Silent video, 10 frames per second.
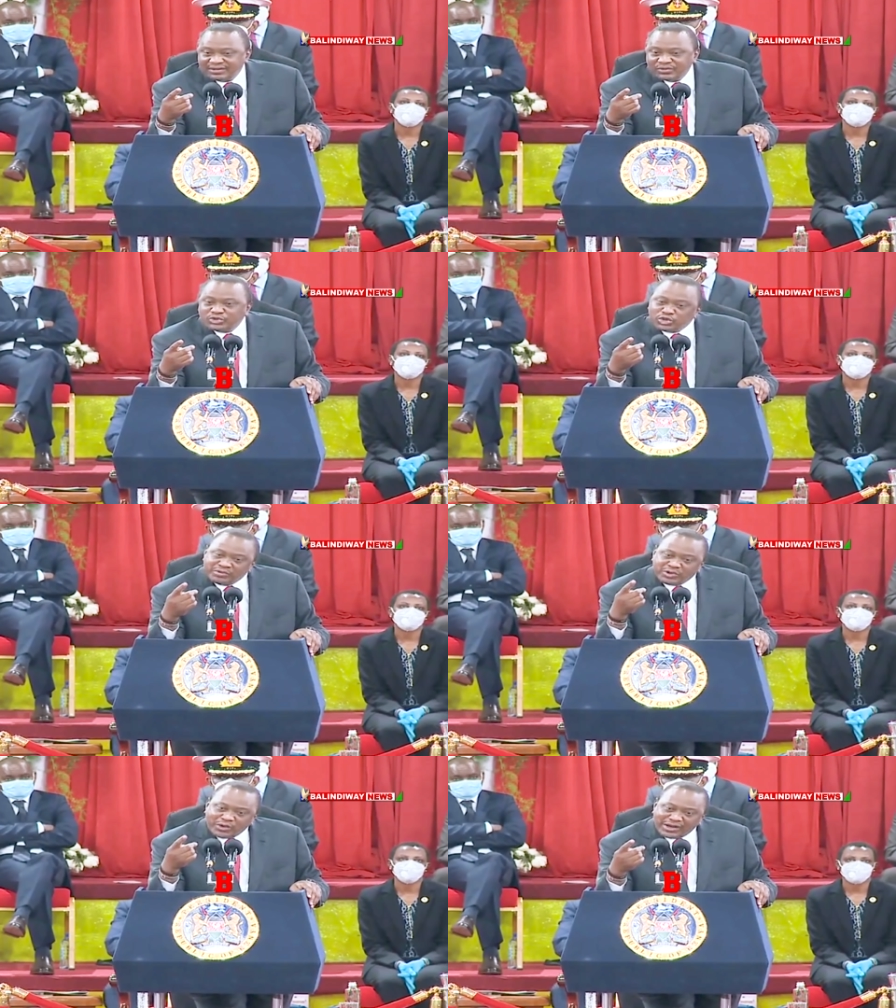
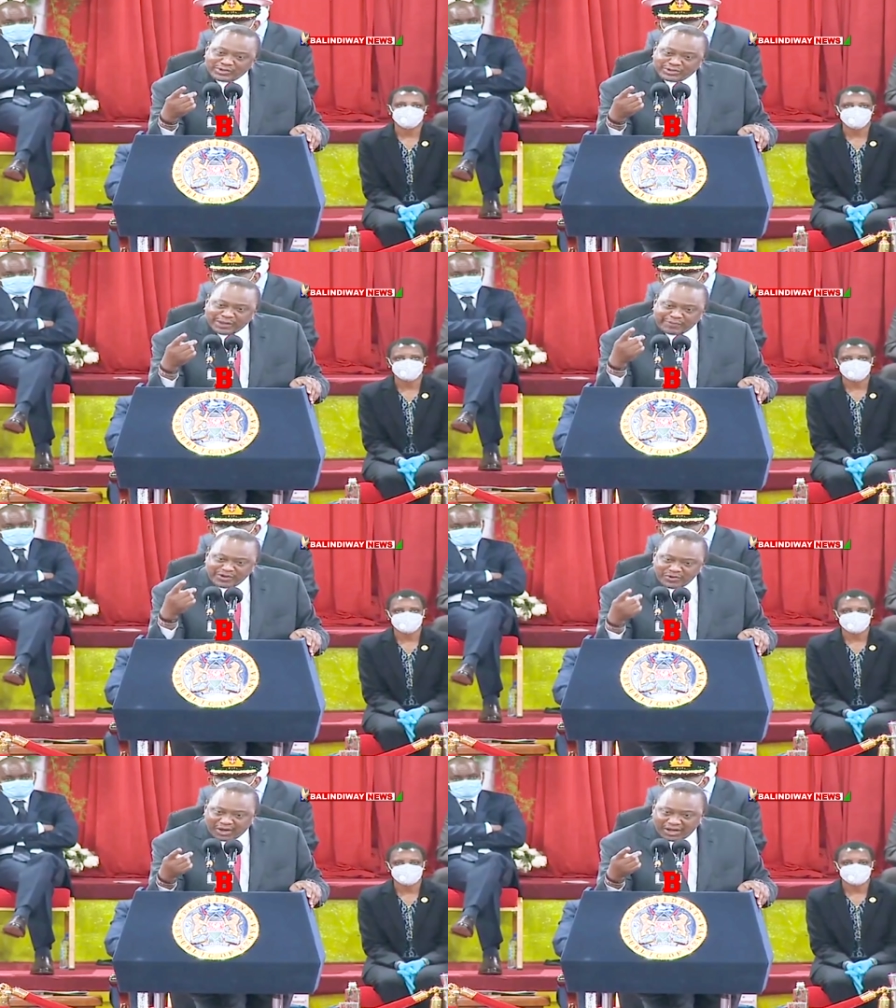Uchumi kweli
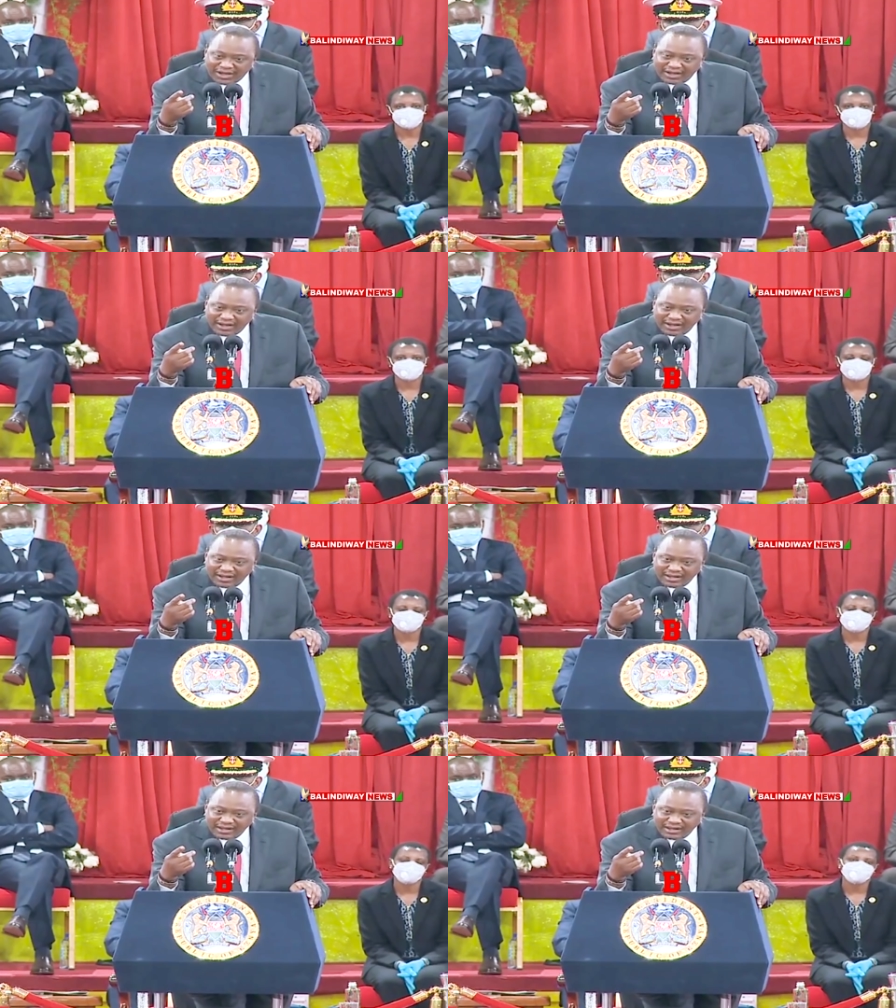tutapanua?
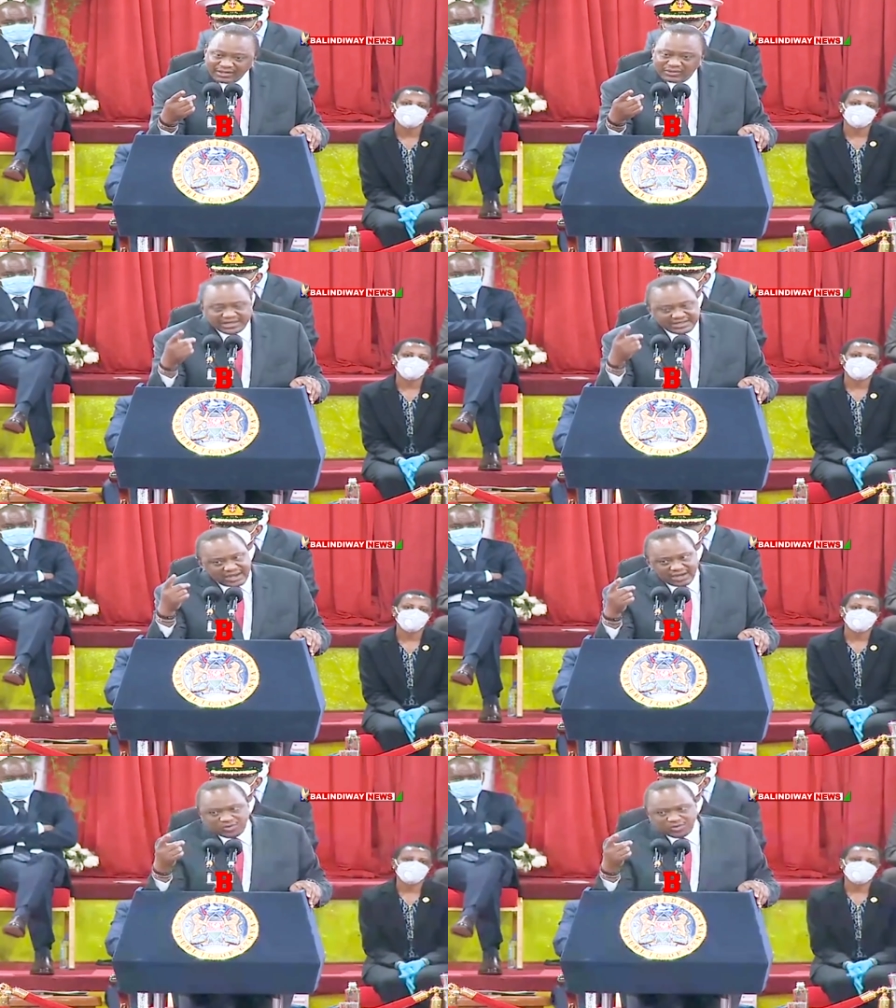
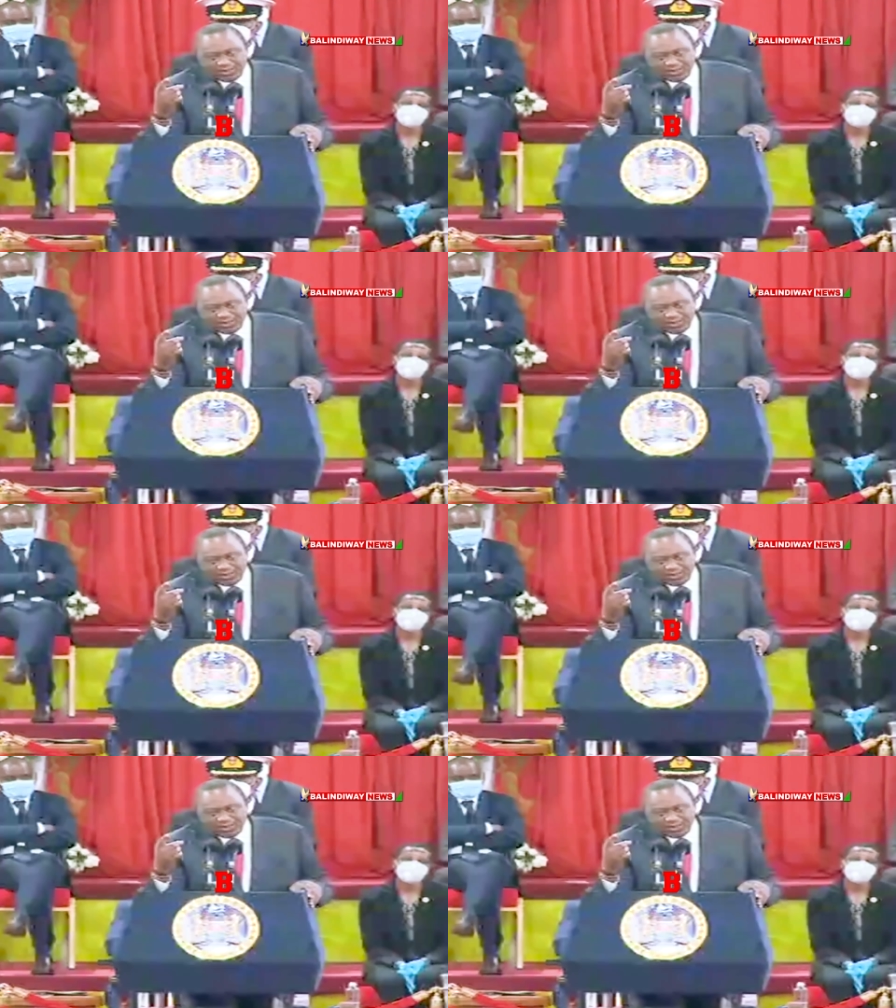Wenzangu?